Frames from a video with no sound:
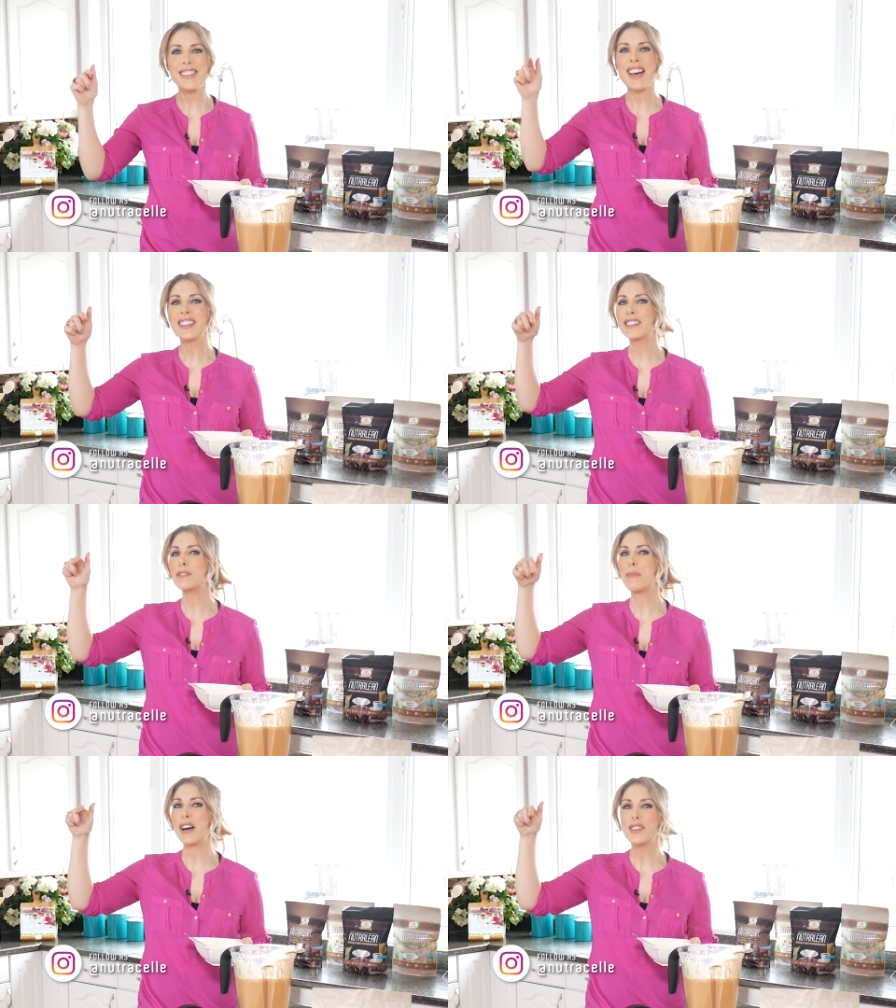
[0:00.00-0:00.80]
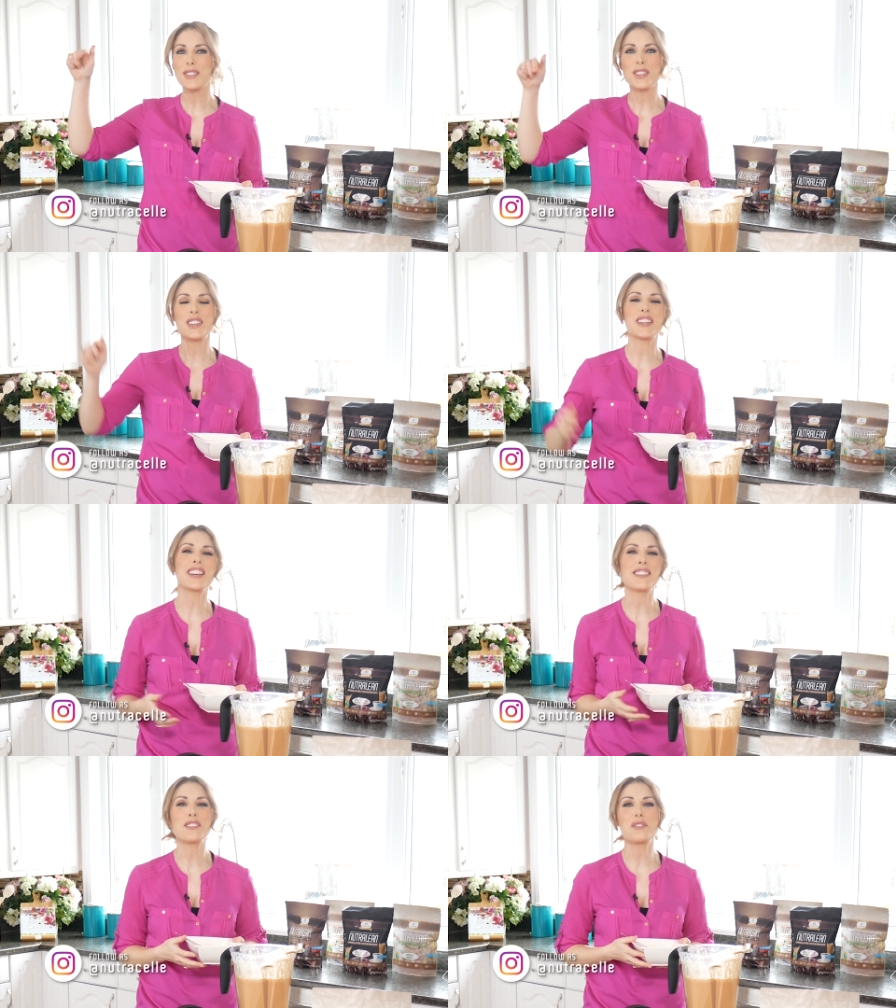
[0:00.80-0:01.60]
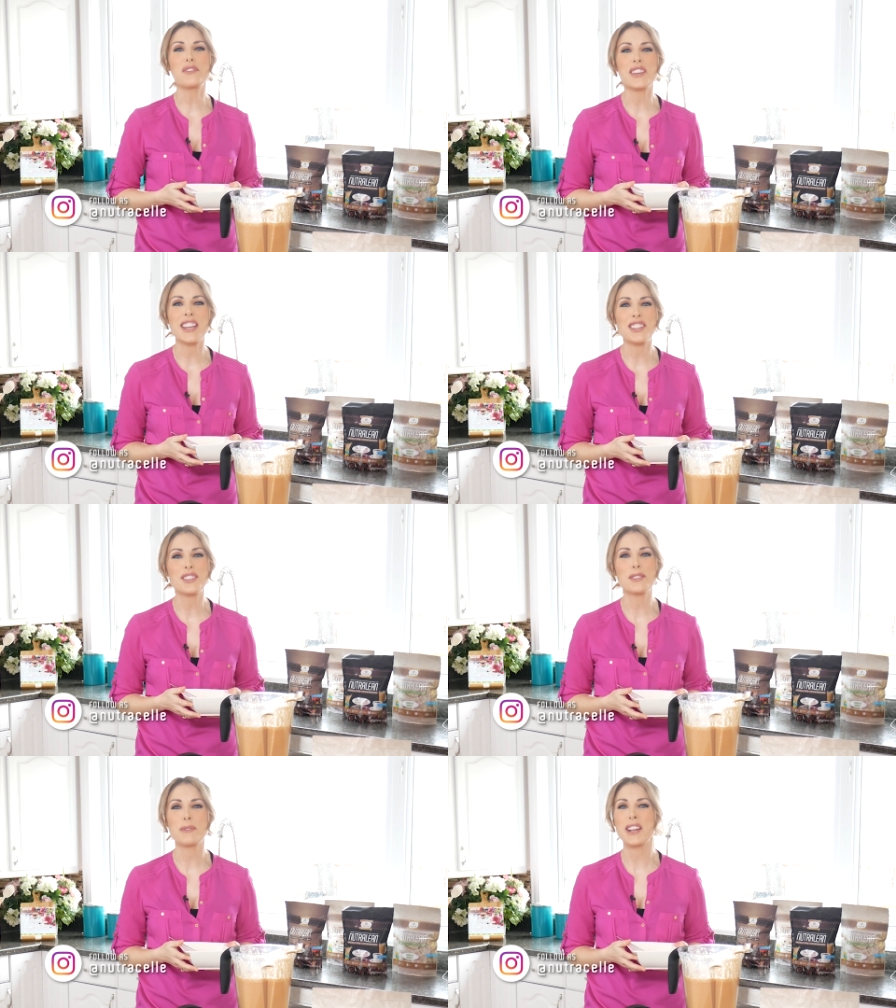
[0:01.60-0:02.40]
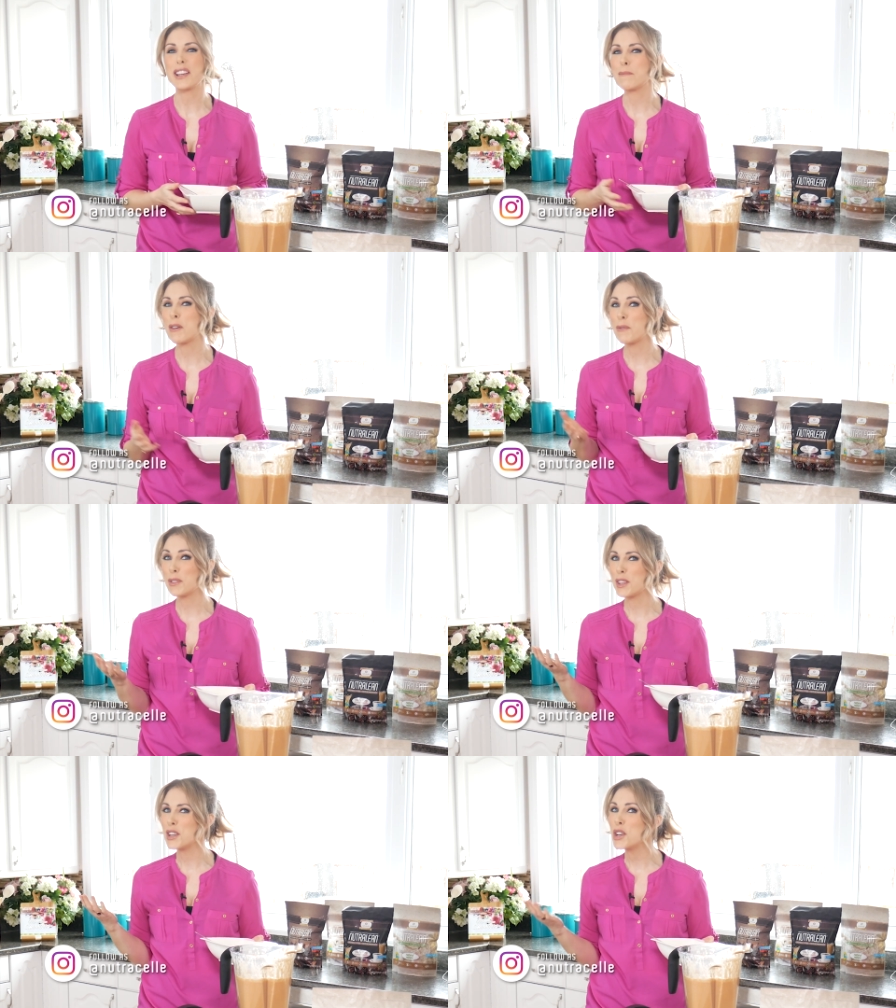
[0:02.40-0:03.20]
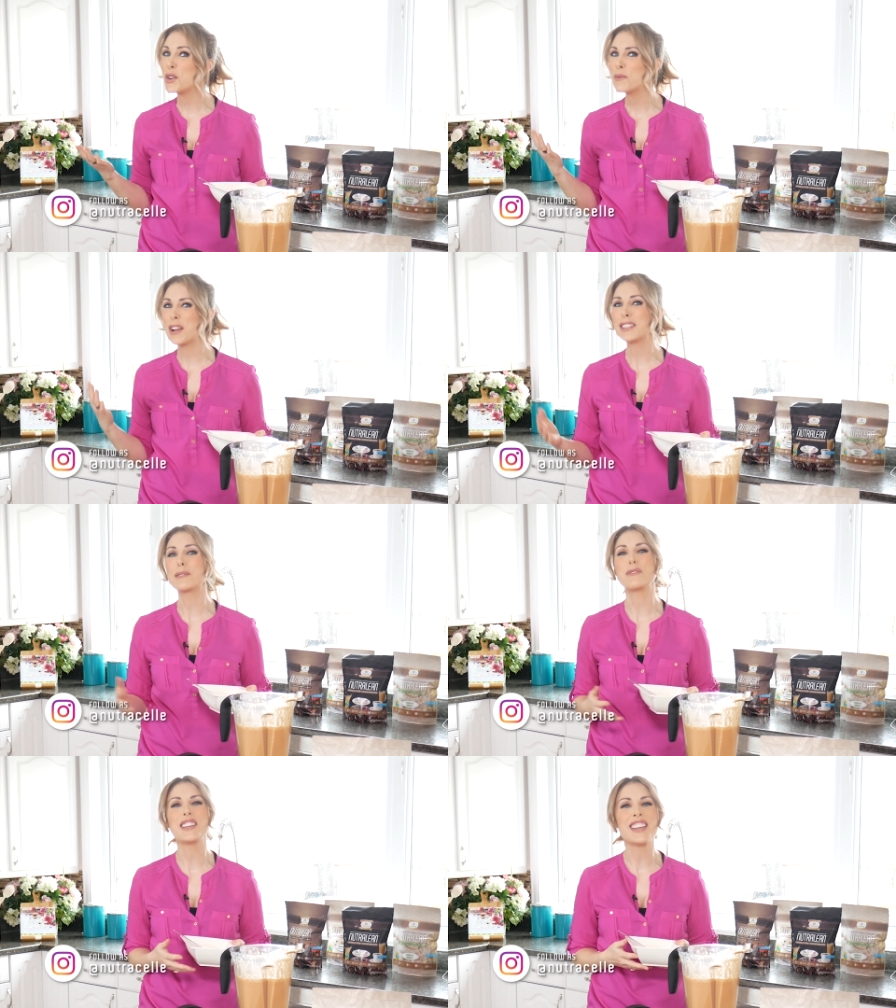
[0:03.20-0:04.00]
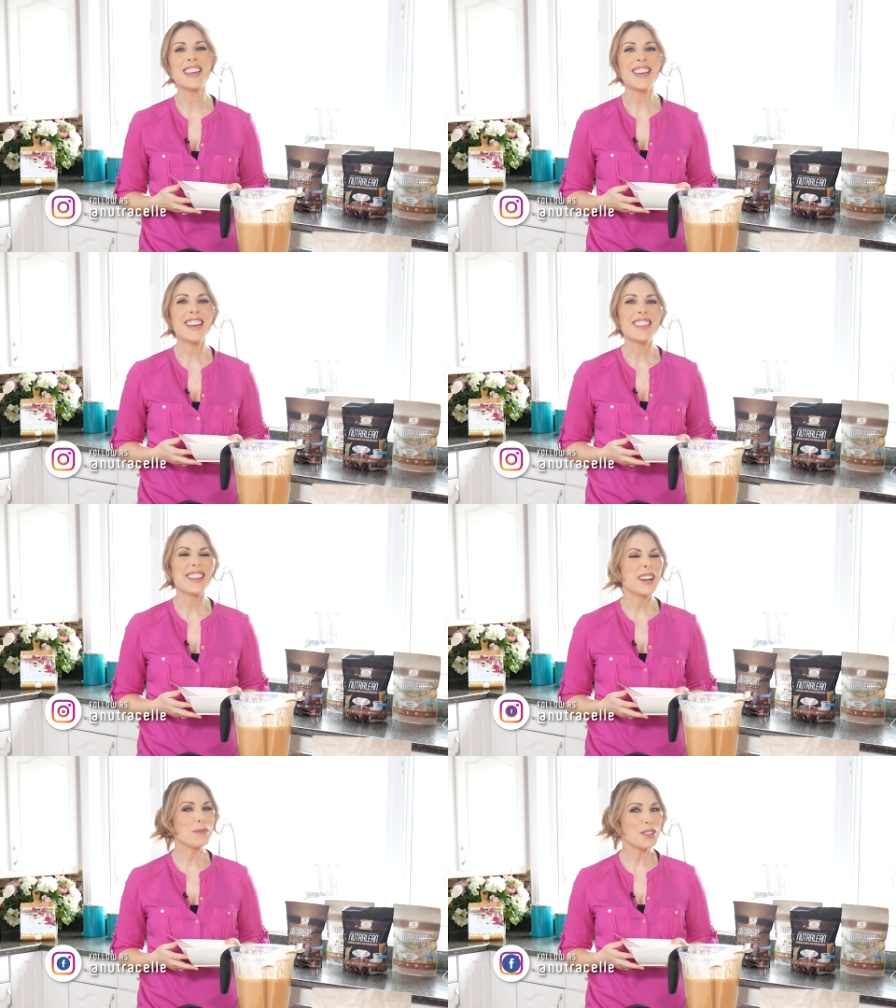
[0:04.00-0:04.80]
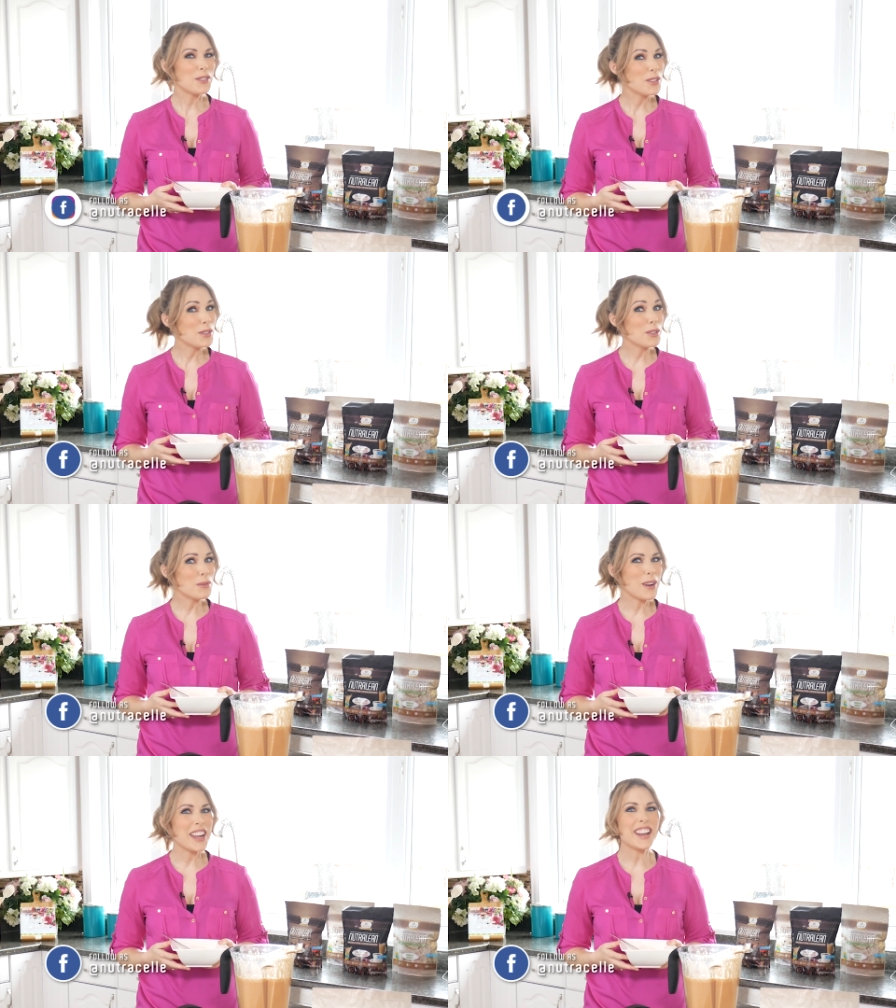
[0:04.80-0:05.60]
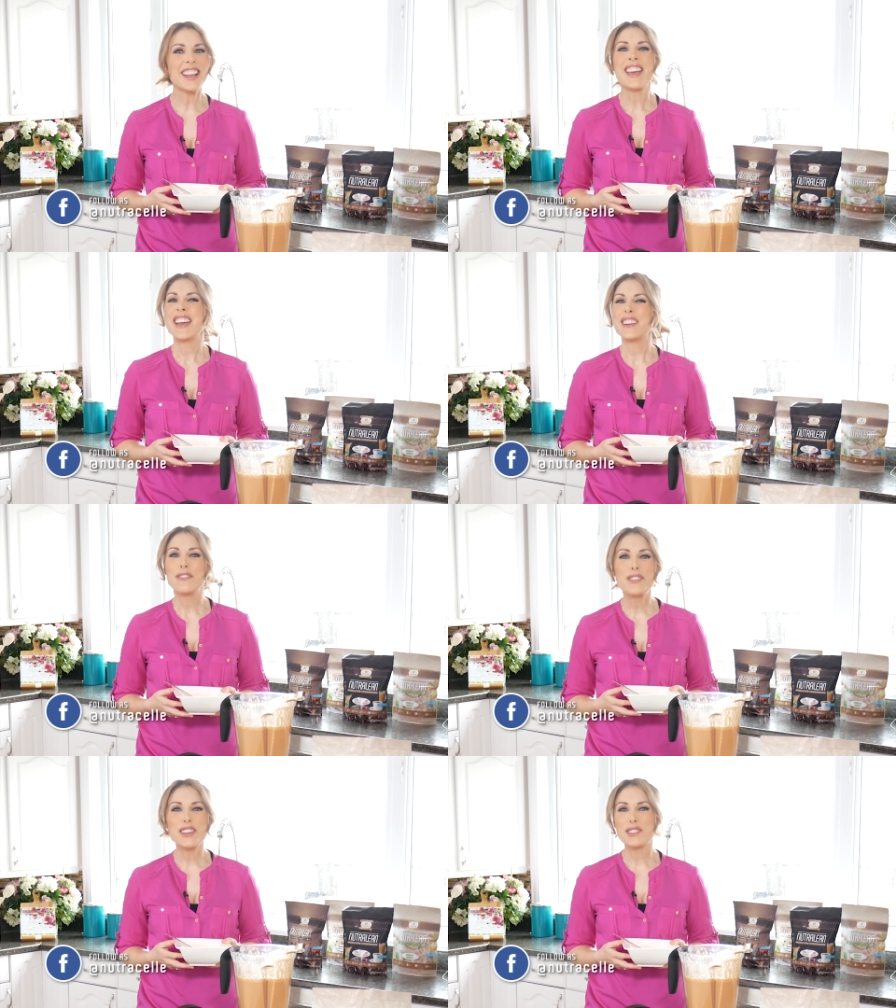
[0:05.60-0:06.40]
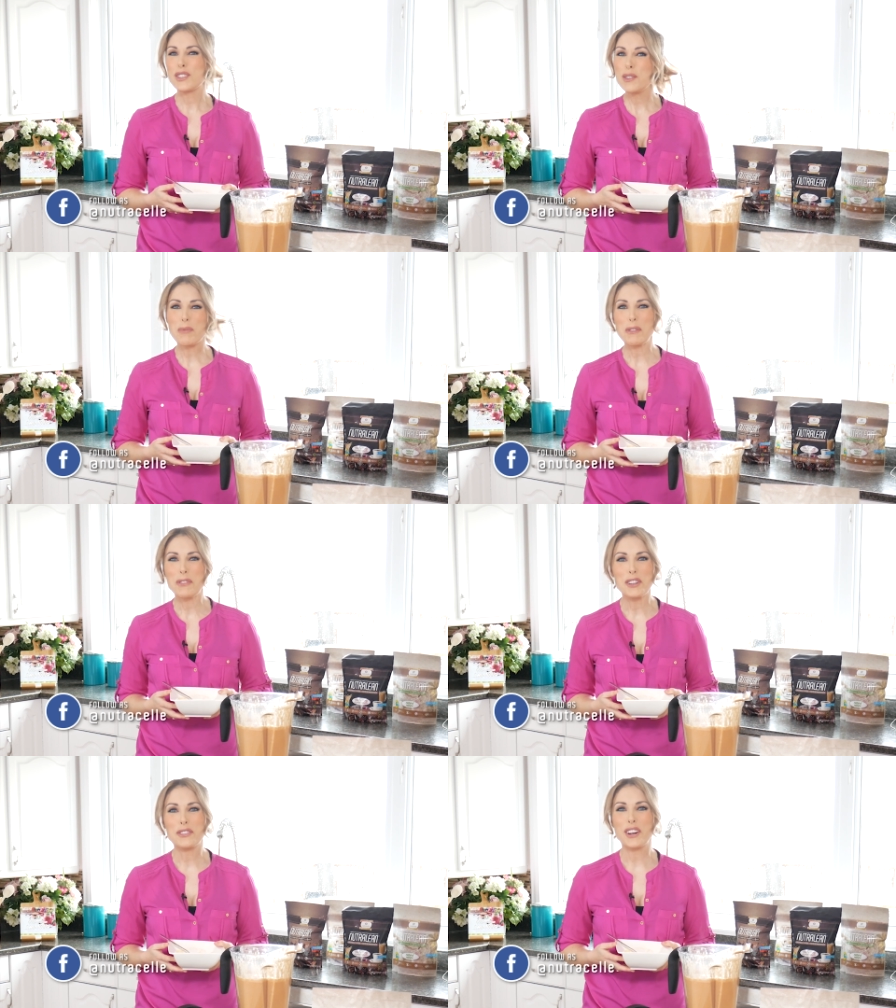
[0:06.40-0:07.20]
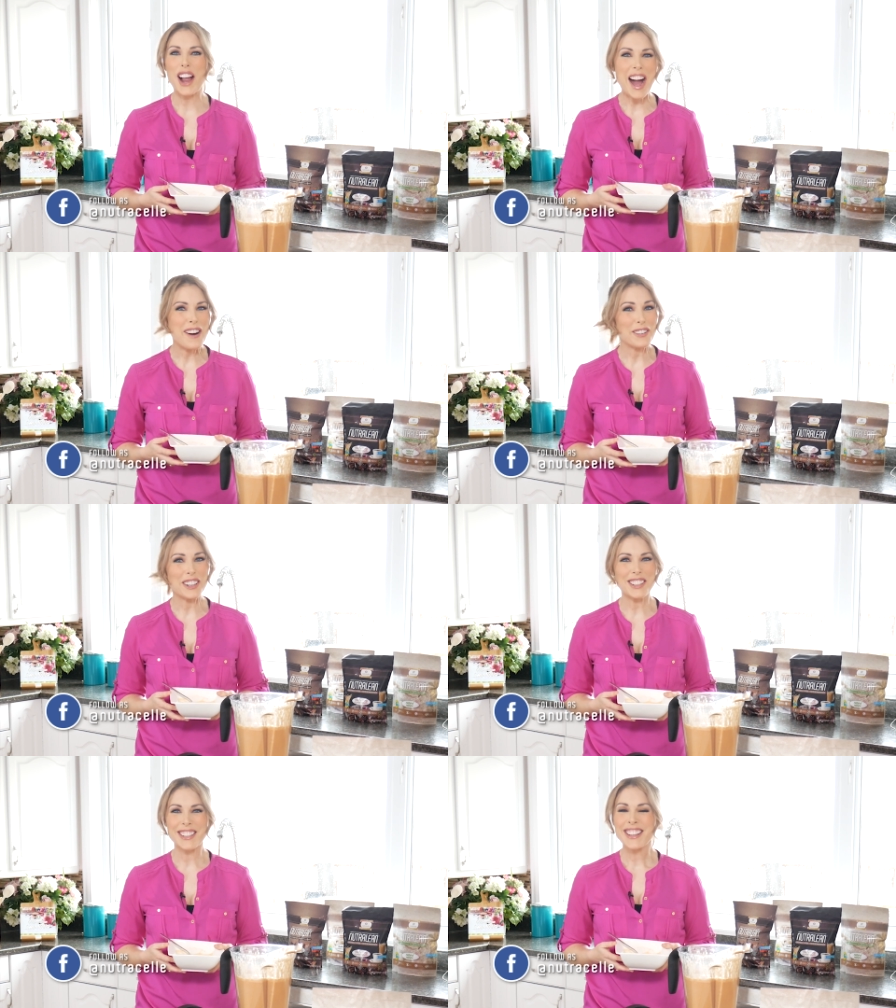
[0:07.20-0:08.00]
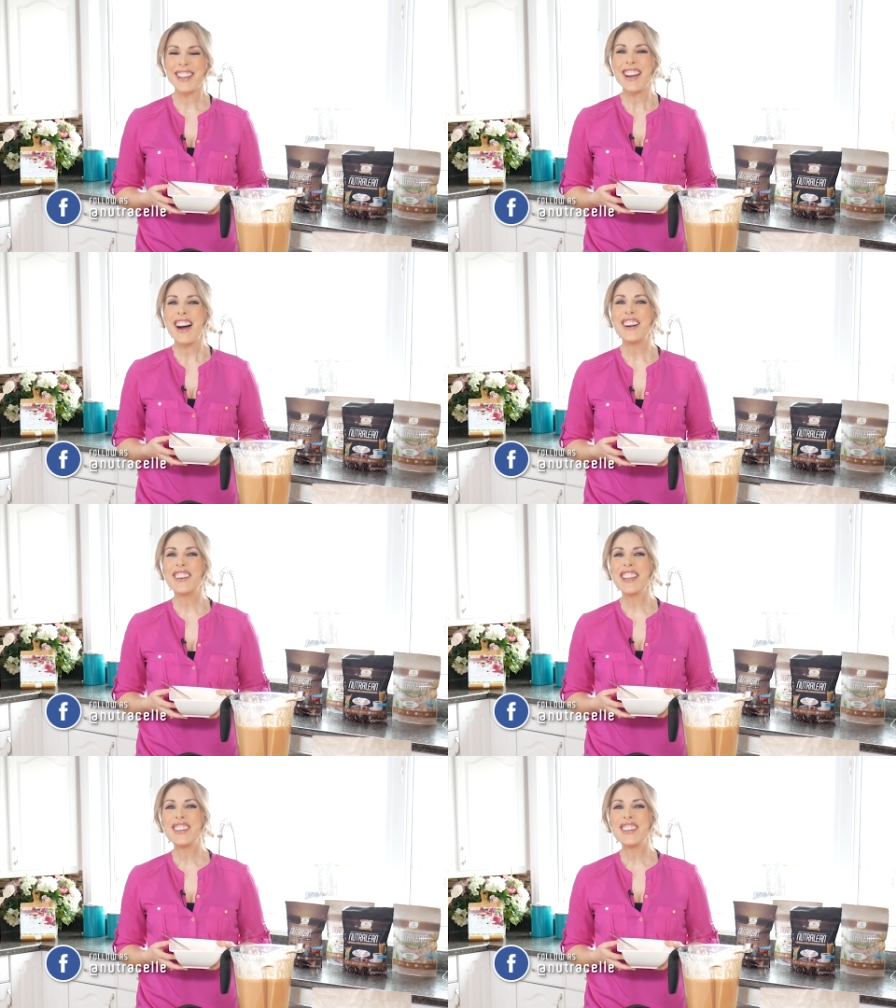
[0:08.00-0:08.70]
that little bell so that you get the notifications when I come out with a new recipe that helps you lose weight and feel super full for hours. All right, you